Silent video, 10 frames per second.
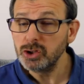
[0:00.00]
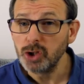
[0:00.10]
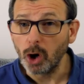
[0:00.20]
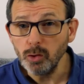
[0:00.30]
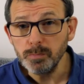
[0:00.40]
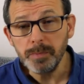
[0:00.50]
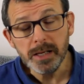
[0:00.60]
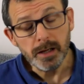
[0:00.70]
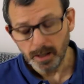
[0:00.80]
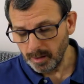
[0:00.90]
Don't
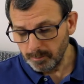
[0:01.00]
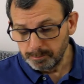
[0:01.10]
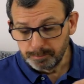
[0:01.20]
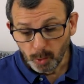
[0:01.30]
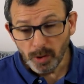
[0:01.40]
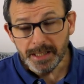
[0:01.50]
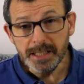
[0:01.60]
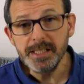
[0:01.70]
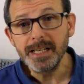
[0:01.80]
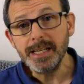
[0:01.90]
be
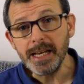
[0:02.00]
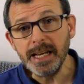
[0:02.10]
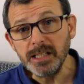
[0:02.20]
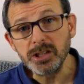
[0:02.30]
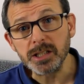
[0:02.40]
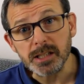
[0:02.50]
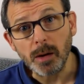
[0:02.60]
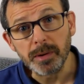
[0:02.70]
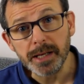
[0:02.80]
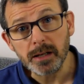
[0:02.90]
bullied into
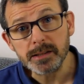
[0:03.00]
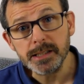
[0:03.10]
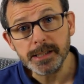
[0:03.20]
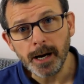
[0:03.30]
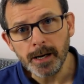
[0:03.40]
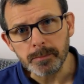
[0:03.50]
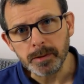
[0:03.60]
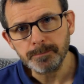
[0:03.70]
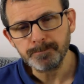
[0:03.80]
somebody else's game.